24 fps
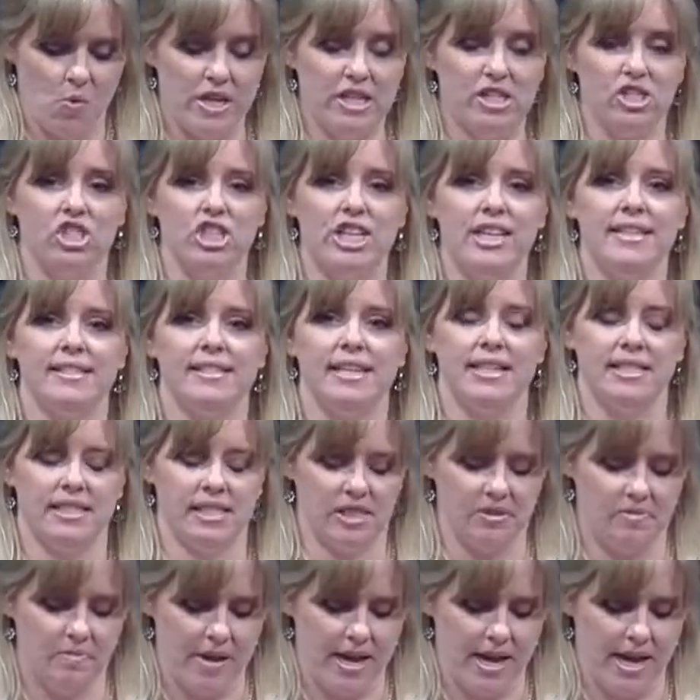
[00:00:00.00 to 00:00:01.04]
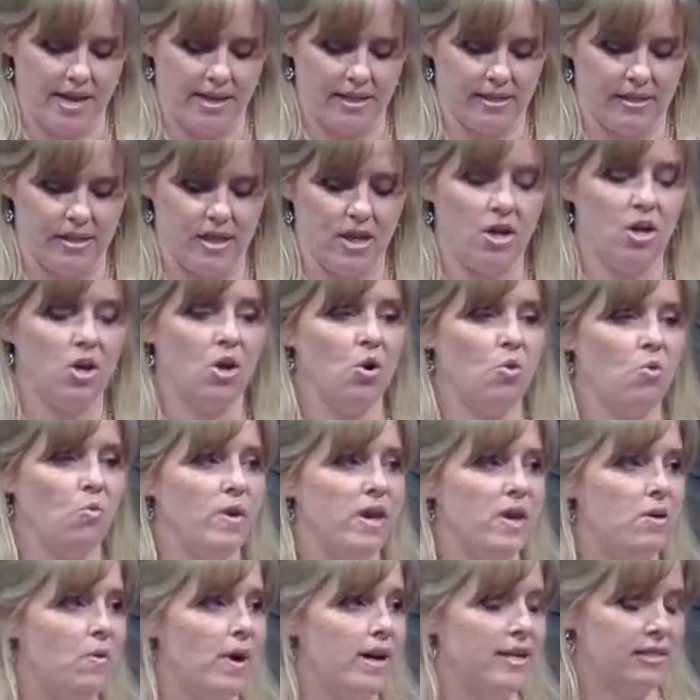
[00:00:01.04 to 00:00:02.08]
when Jesus speaks,
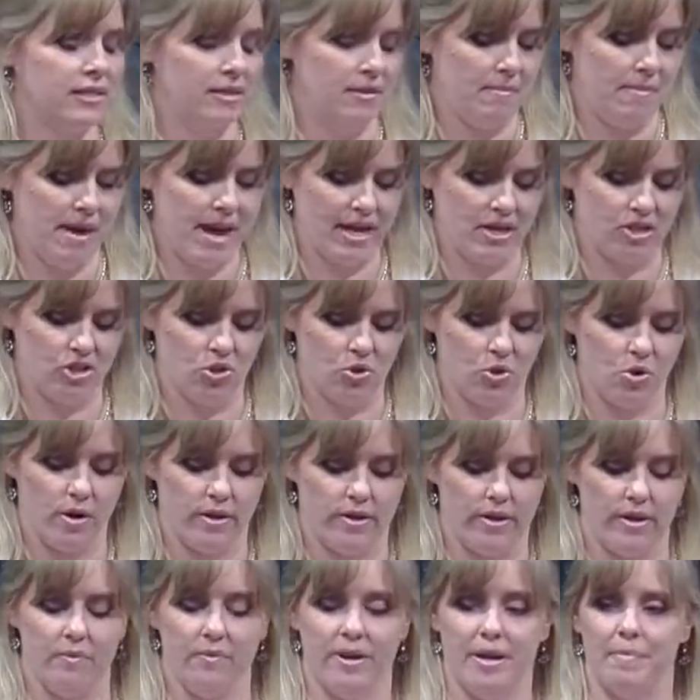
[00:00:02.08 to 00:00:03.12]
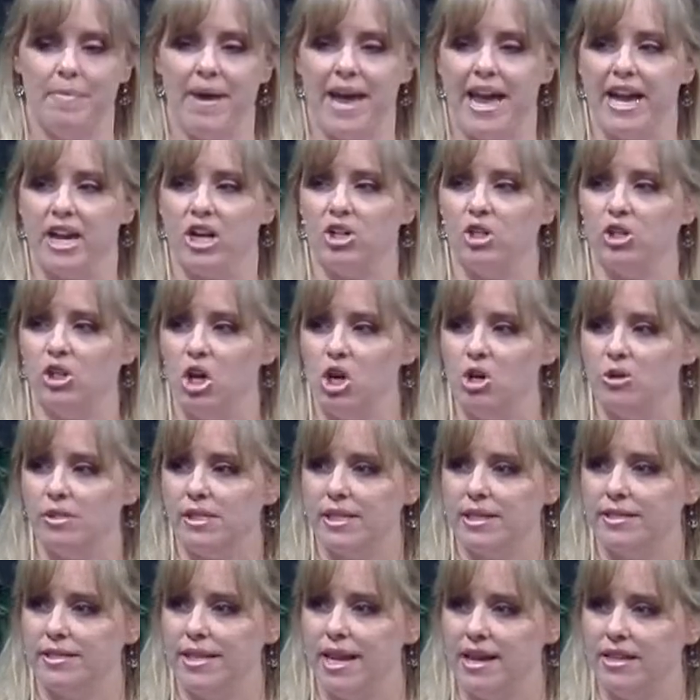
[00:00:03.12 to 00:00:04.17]
we want to make sure that we pay close
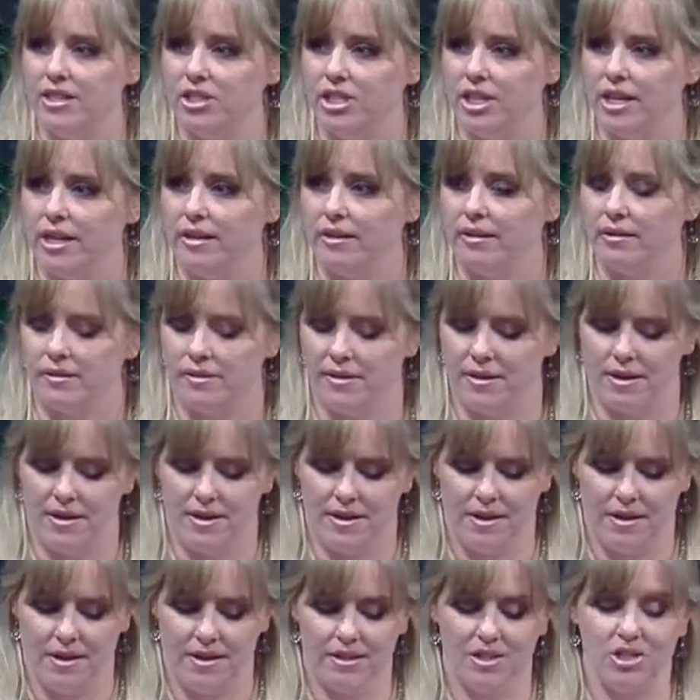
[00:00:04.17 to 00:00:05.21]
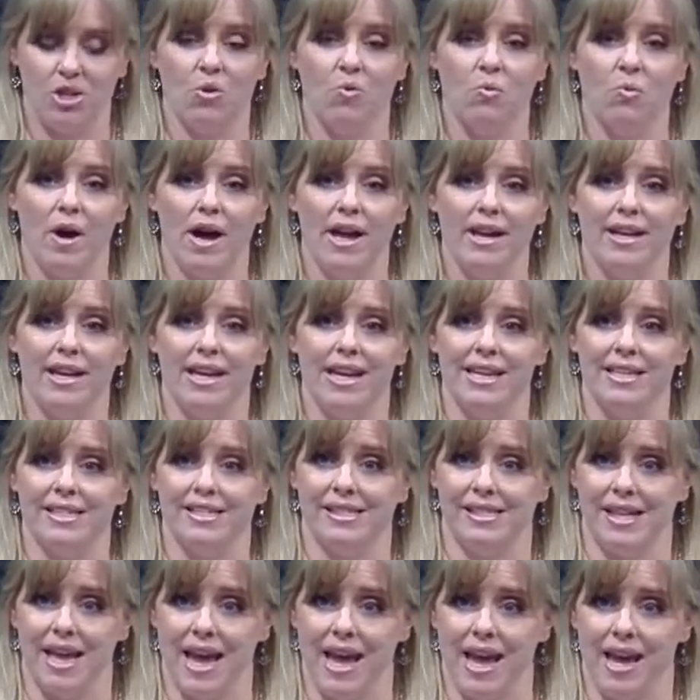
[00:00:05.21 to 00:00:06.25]
attention to what he is
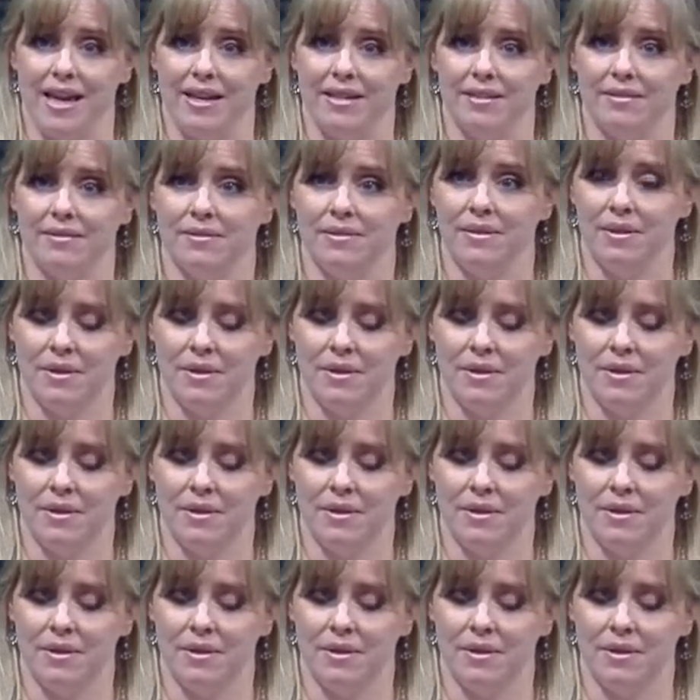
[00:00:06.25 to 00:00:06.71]
saying.